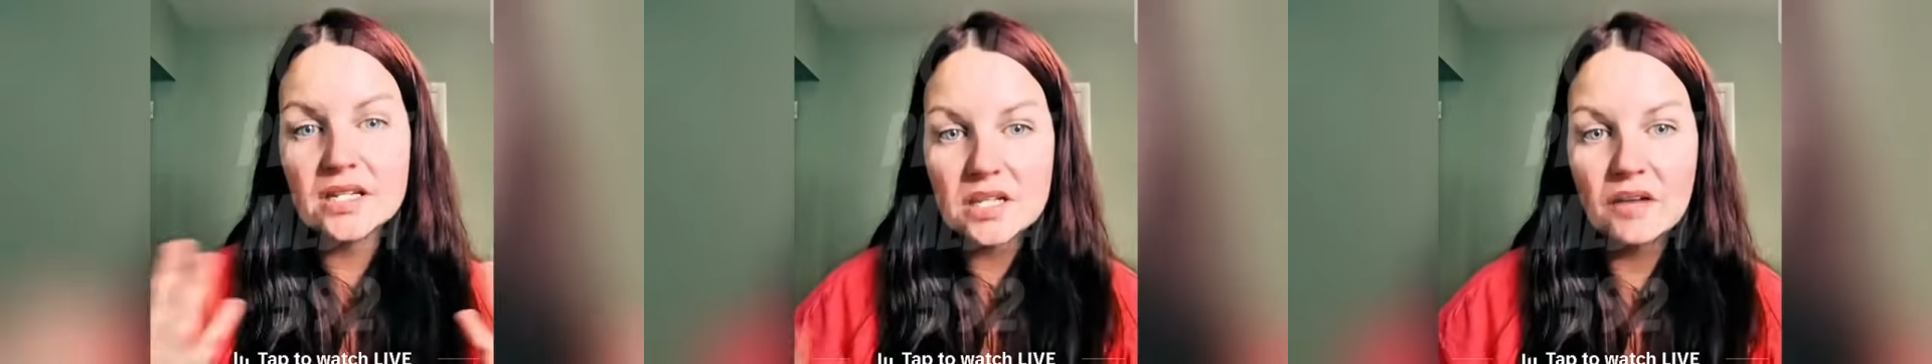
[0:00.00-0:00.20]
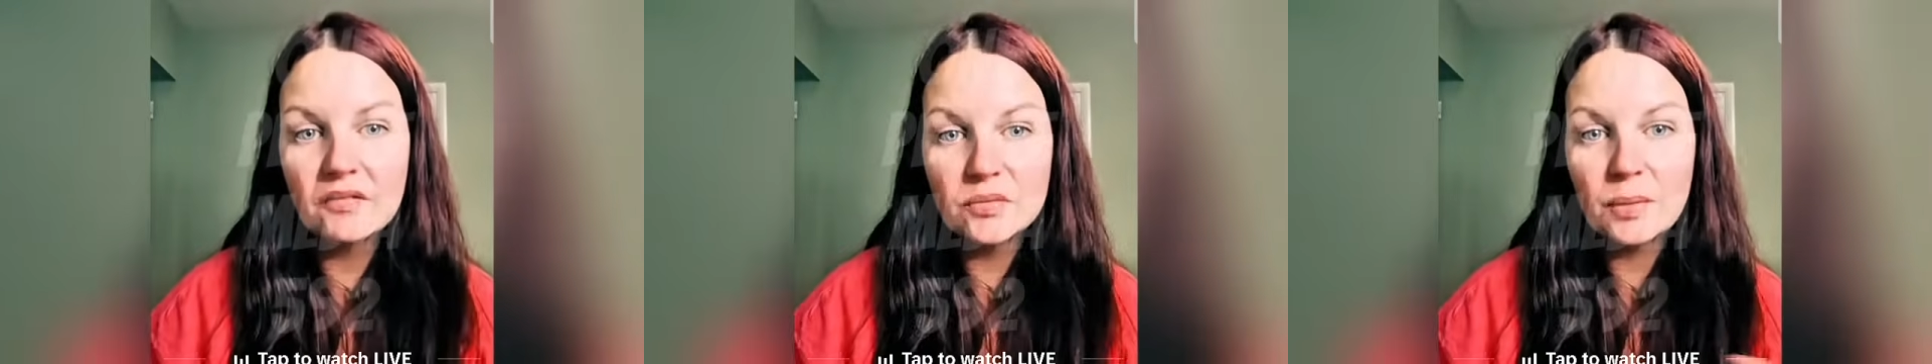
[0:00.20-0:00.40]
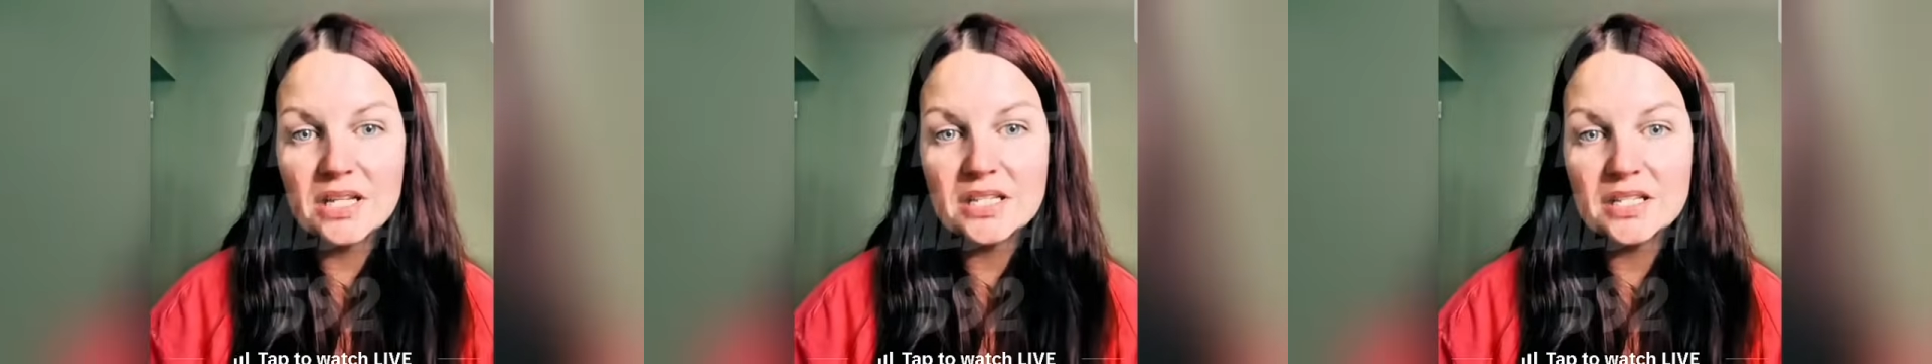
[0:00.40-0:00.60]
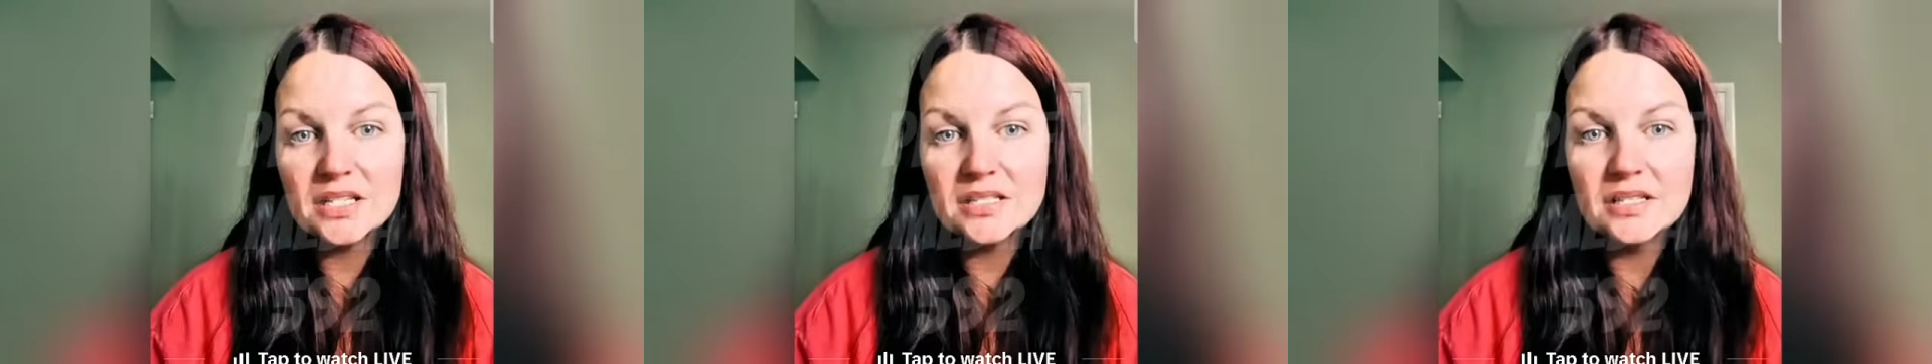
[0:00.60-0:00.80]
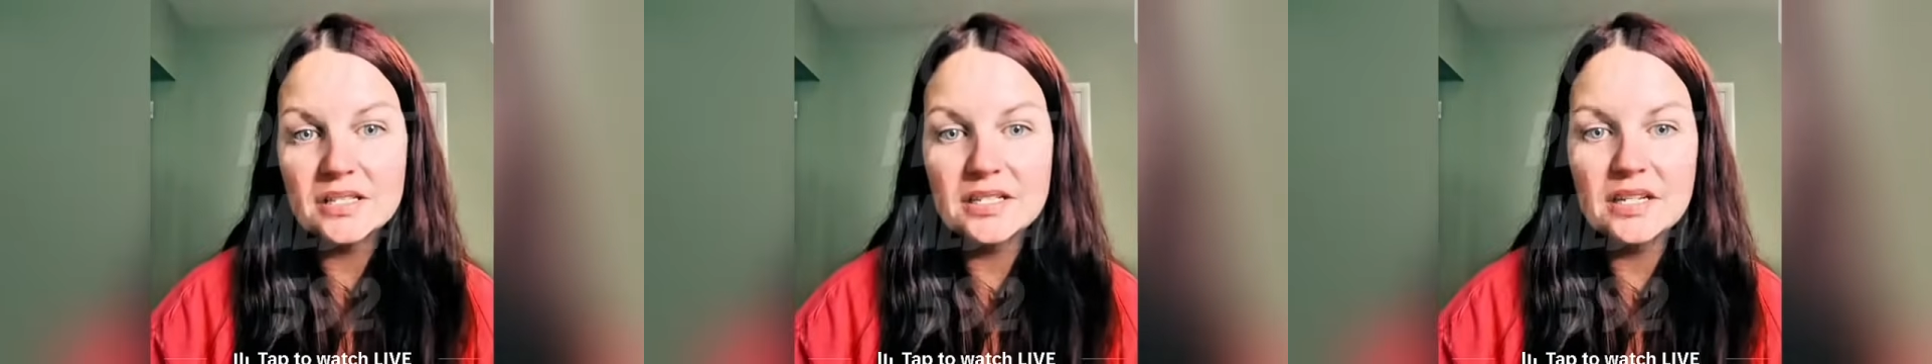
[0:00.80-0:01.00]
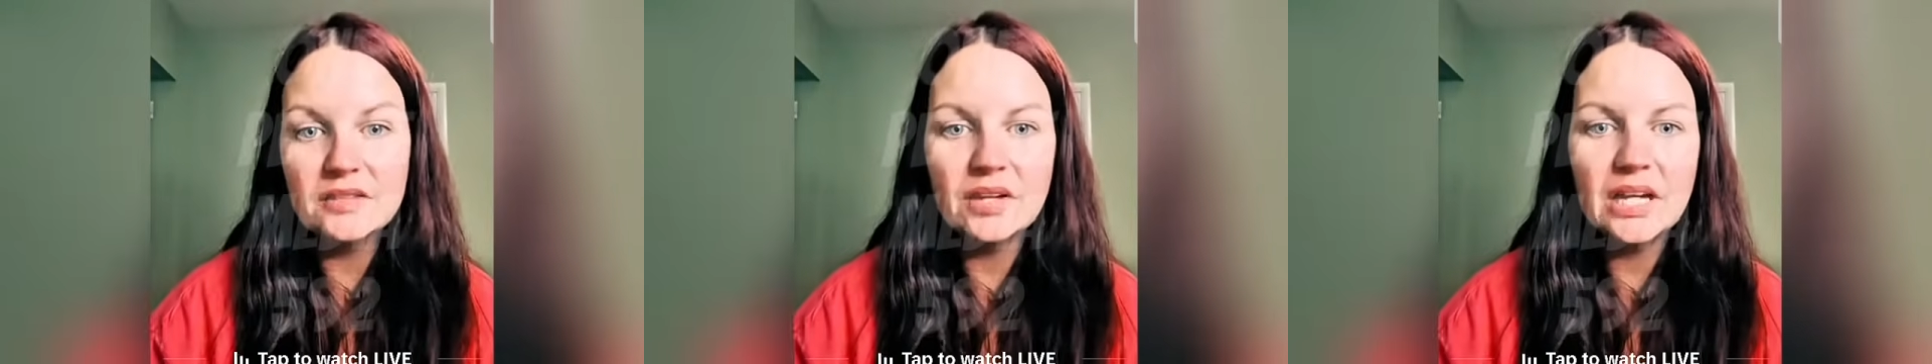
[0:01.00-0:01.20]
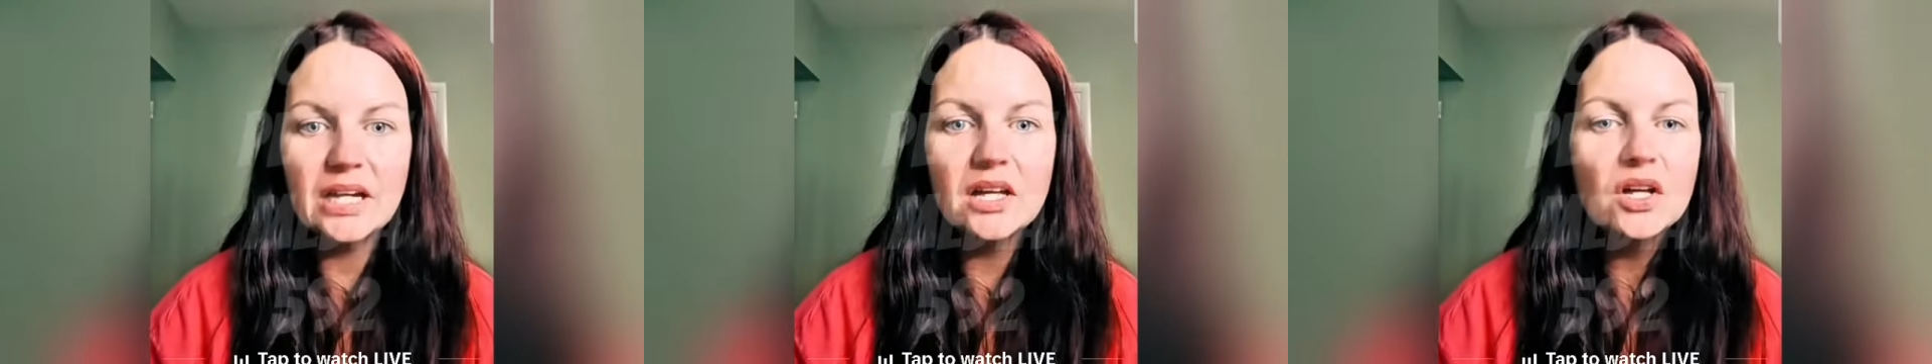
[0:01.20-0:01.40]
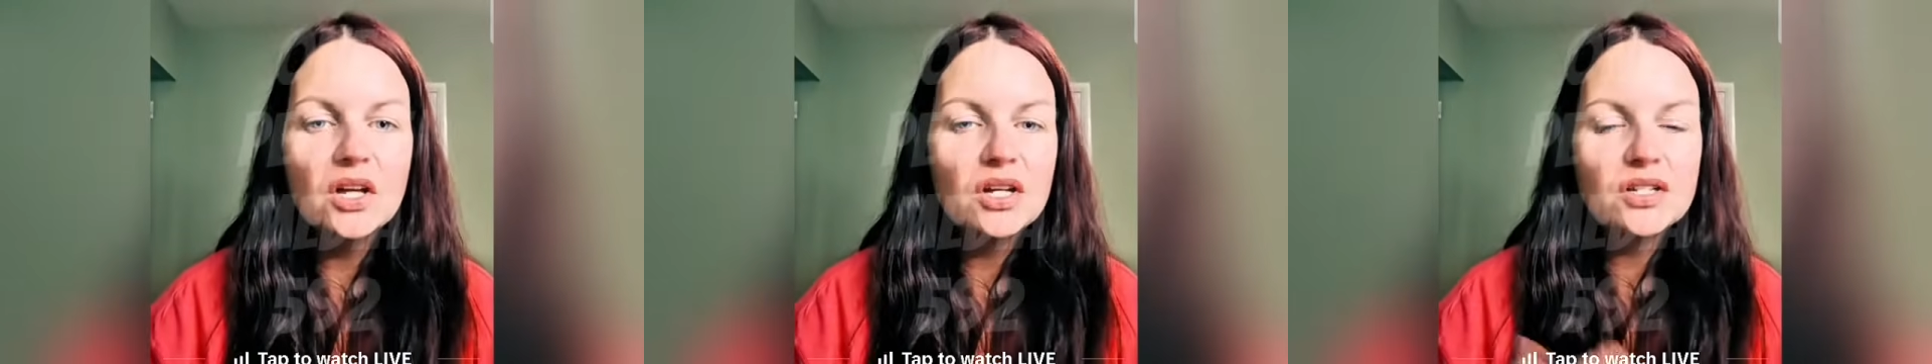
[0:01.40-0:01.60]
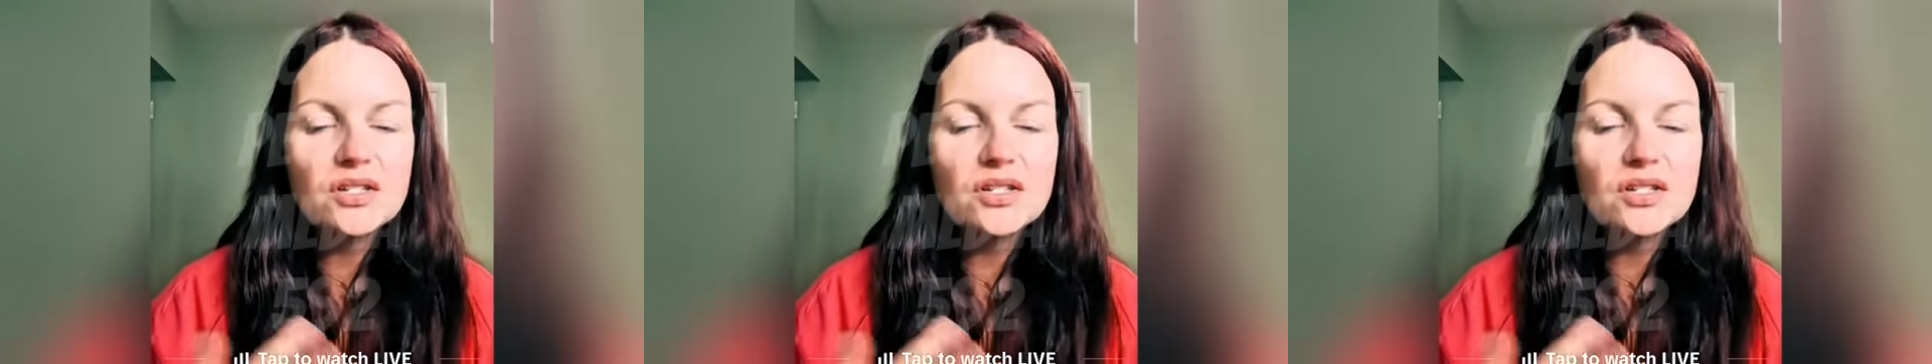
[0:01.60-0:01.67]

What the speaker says: is covered by CCTV.